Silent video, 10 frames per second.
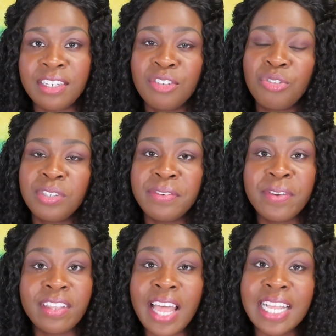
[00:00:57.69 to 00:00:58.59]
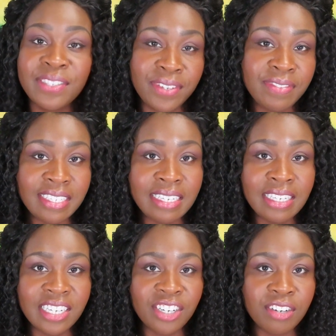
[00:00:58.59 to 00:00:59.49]
industry for the last 15
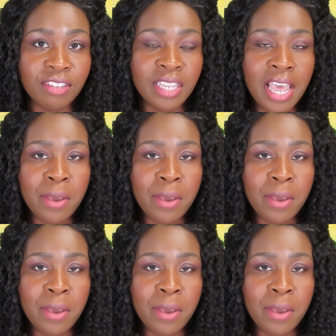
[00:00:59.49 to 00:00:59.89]
years,